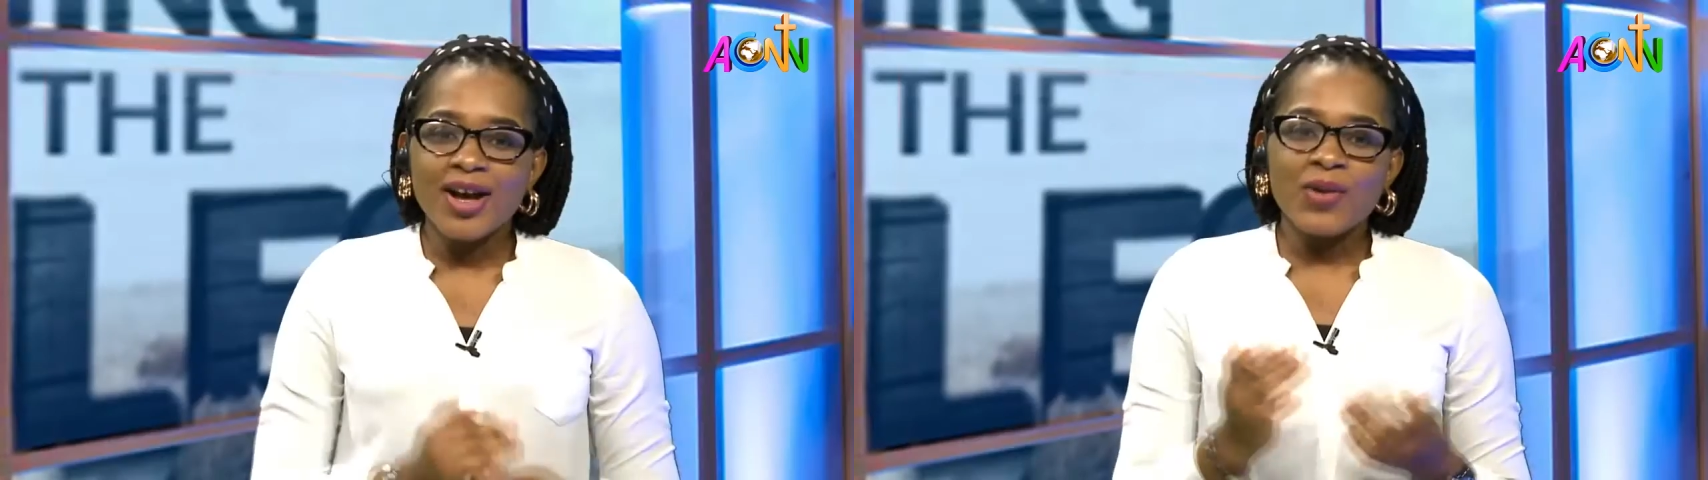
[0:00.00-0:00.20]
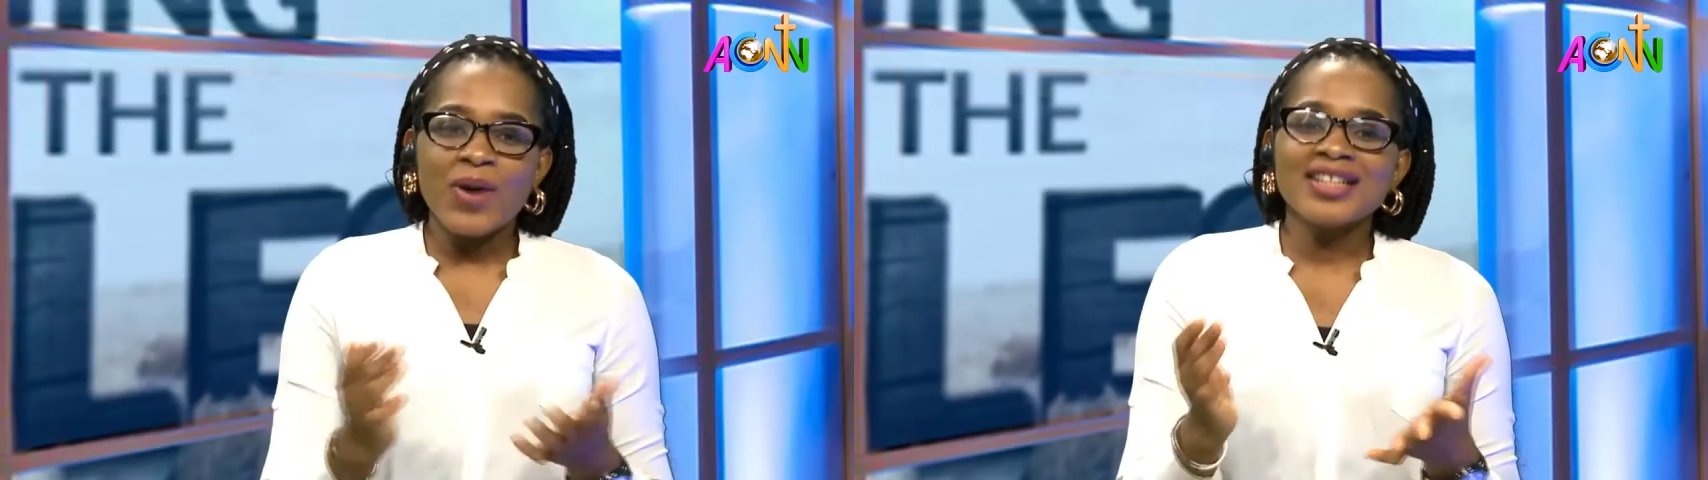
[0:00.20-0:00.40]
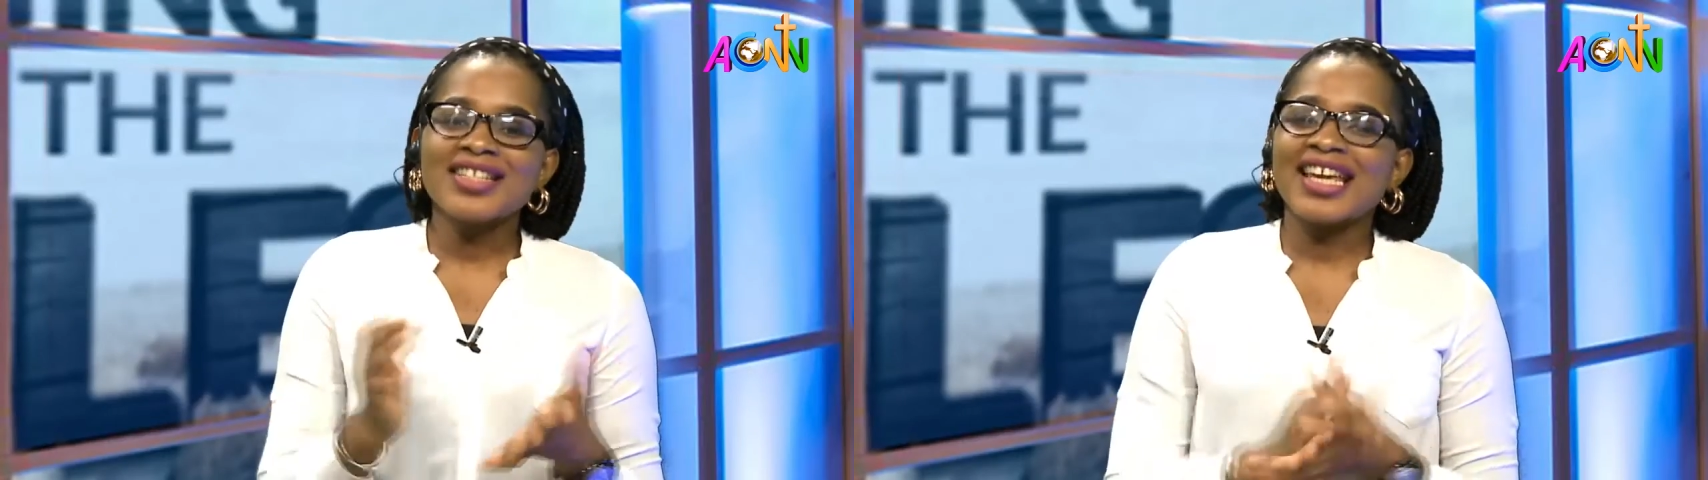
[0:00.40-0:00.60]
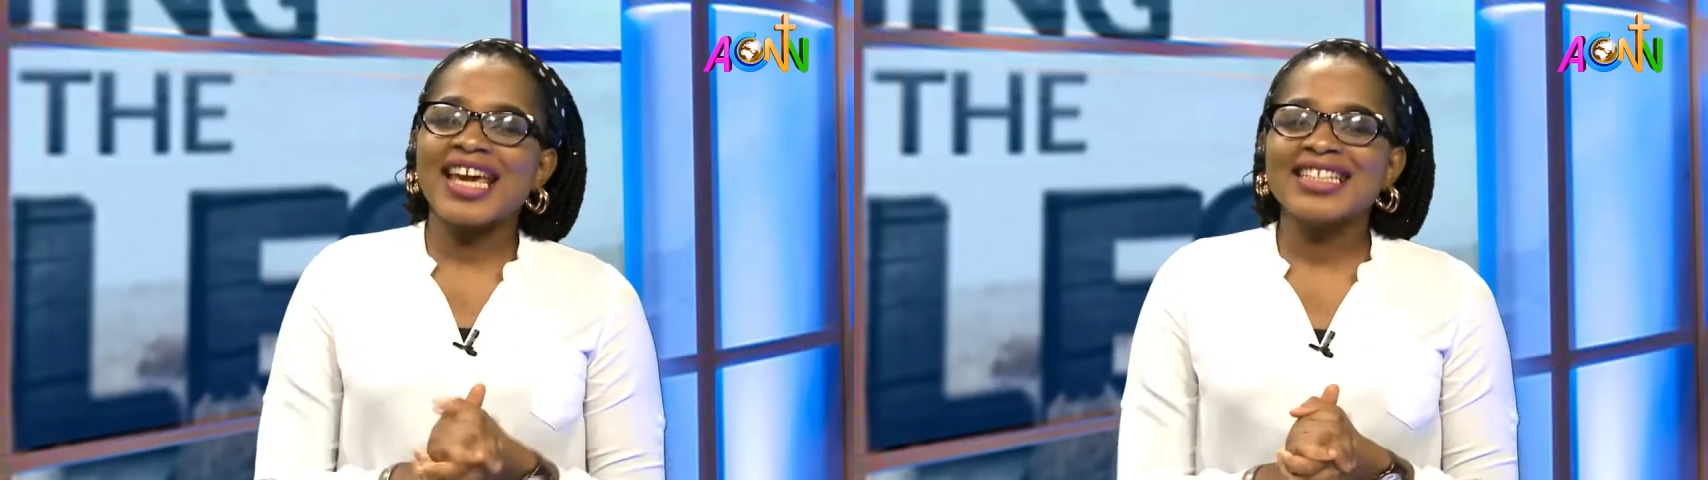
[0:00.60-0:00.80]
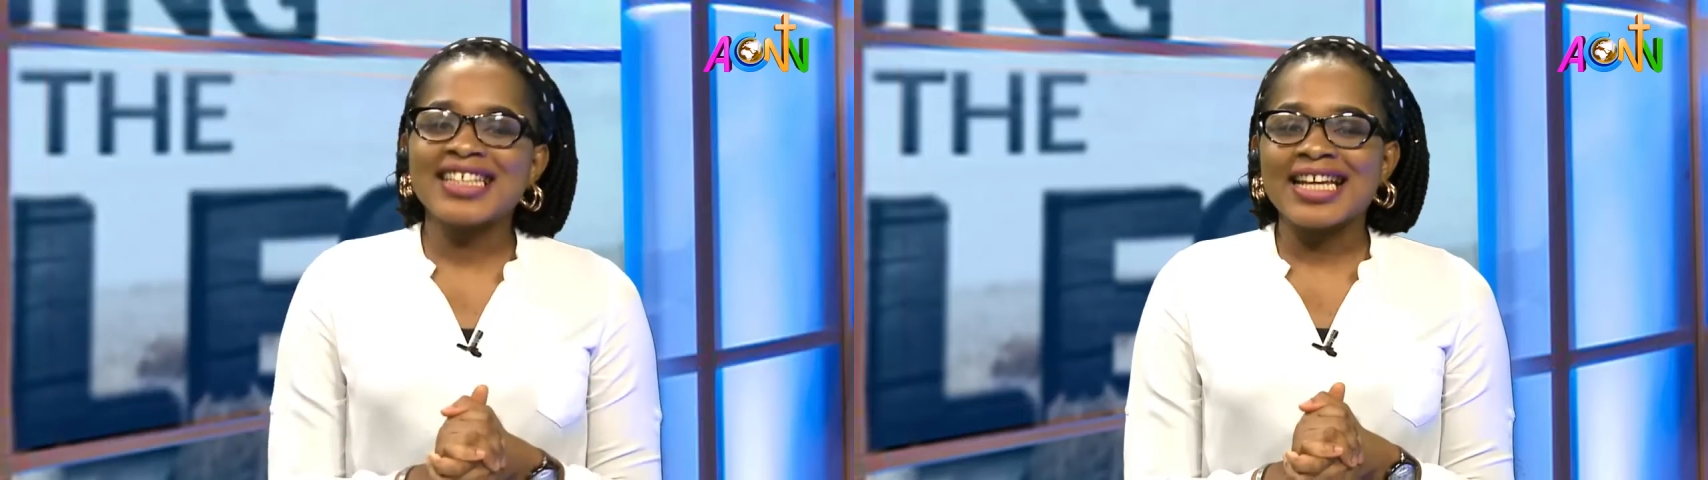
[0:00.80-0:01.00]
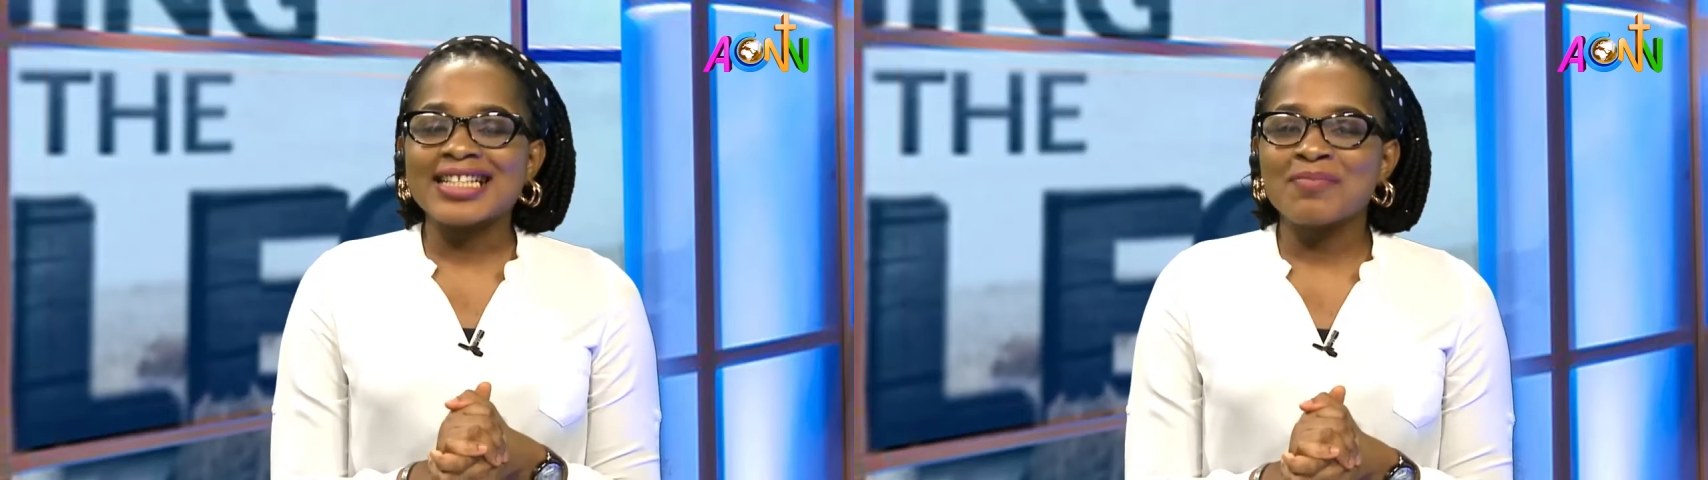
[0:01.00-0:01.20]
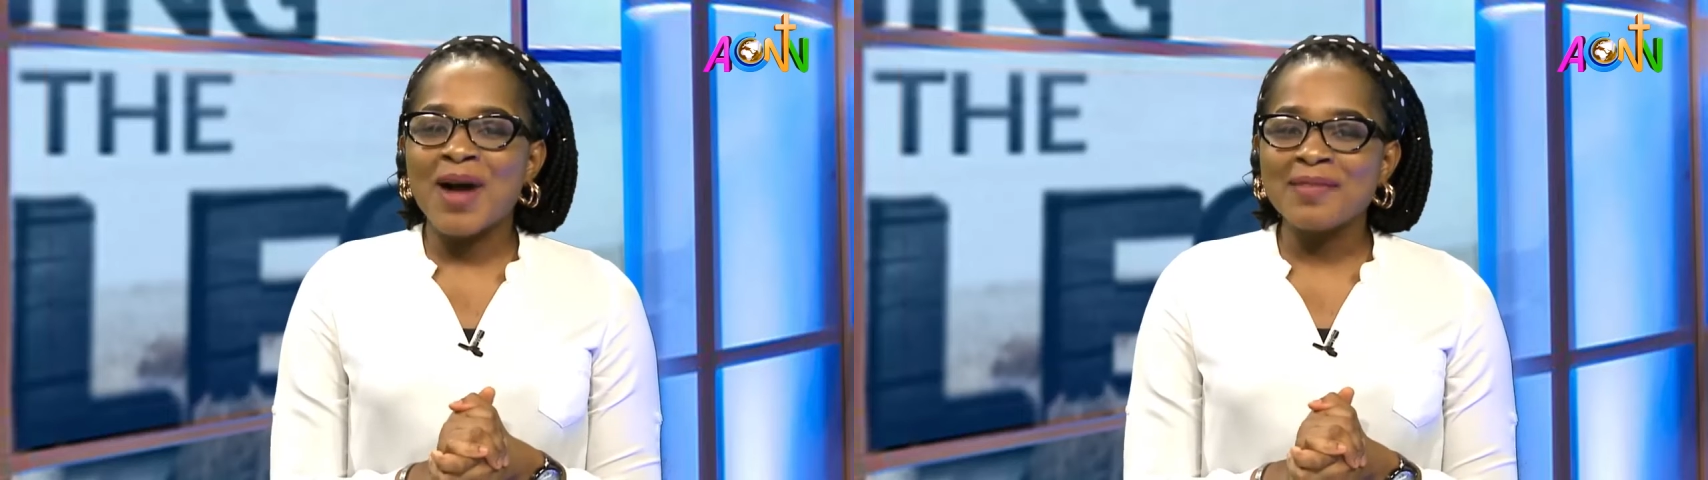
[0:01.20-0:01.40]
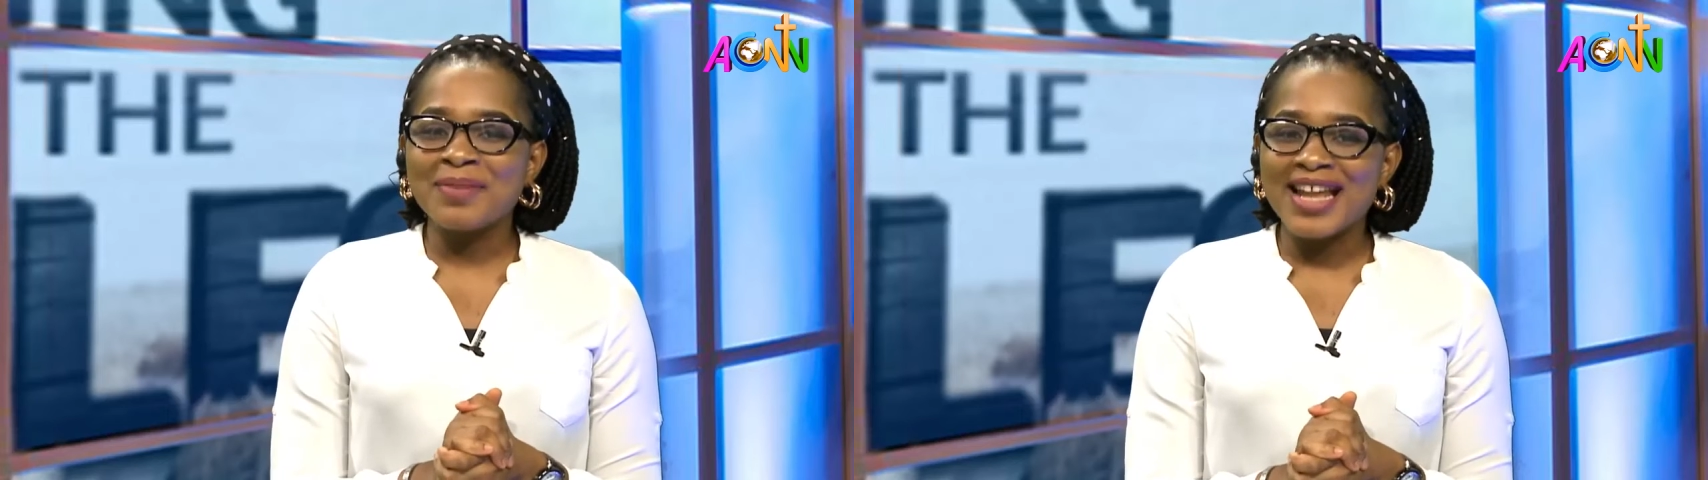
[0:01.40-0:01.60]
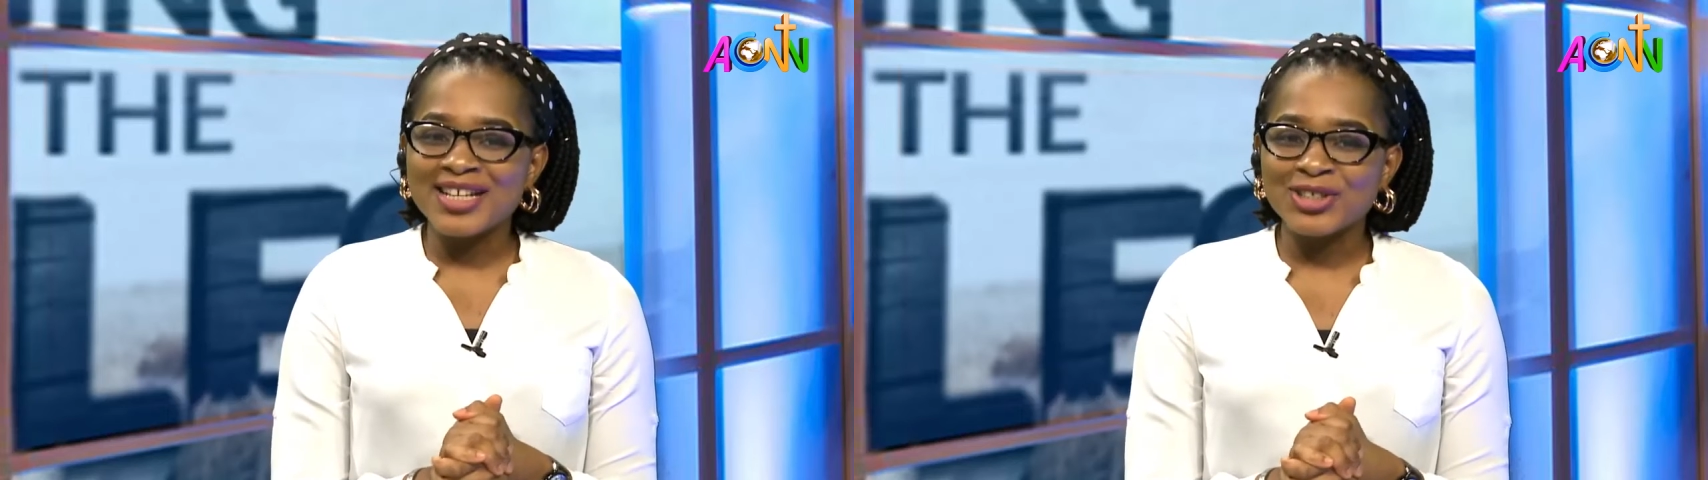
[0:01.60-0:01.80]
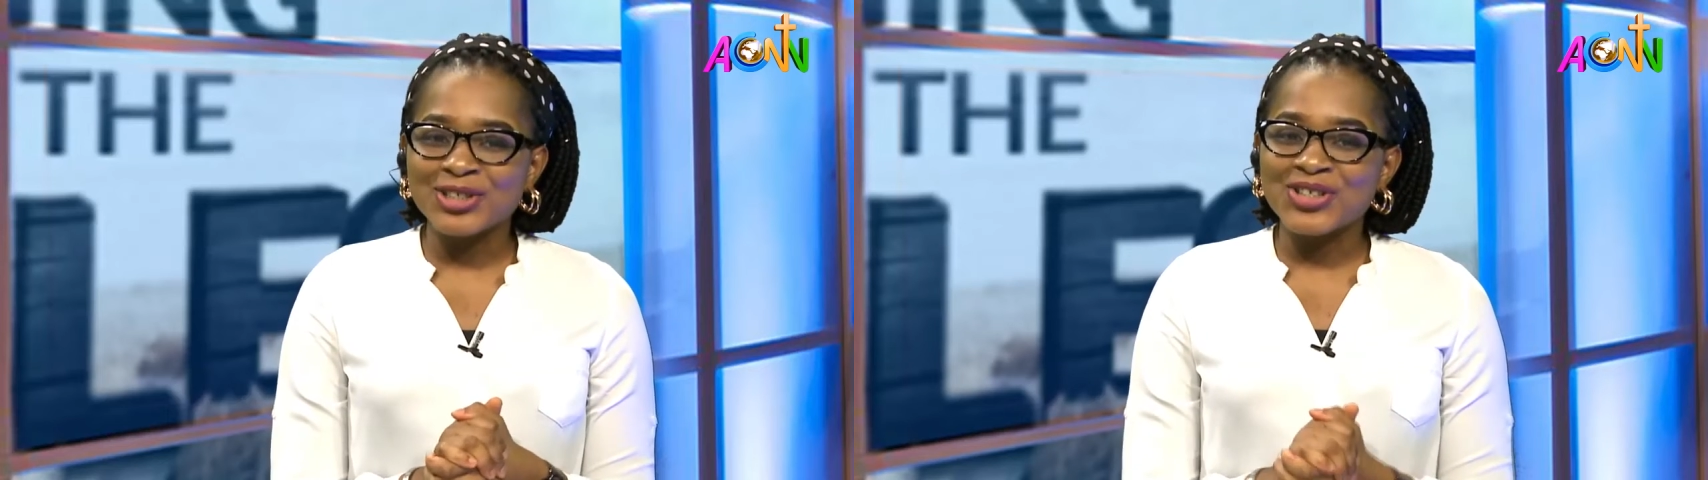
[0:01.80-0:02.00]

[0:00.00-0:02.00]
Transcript: Once again, it's my pleasure